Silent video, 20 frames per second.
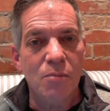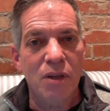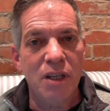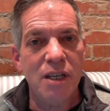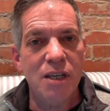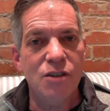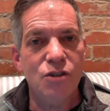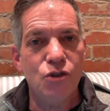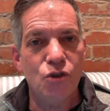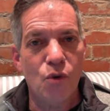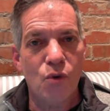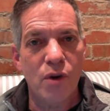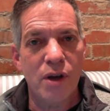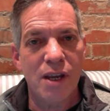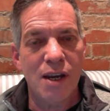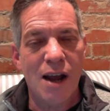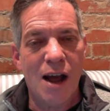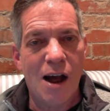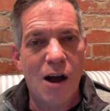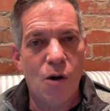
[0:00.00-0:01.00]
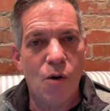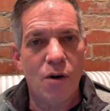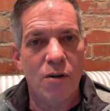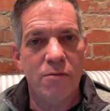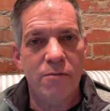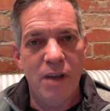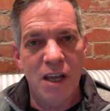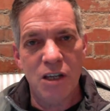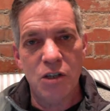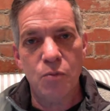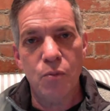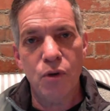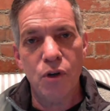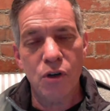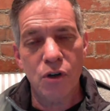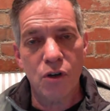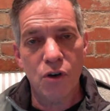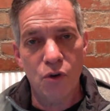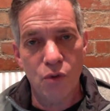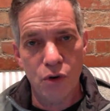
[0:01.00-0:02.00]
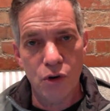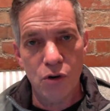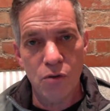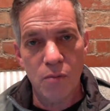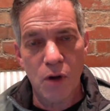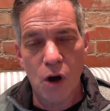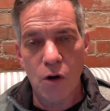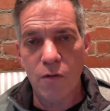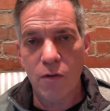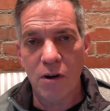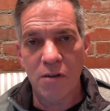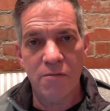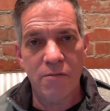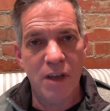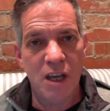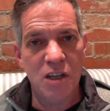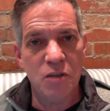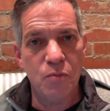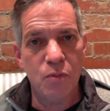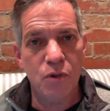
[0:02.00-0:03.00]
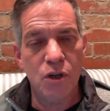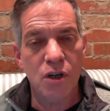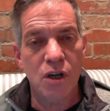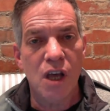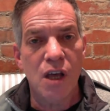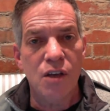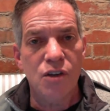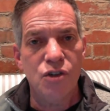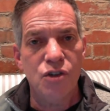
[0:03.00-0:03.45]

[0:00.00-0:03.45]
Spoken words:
please join our Facebook group over in Facebook.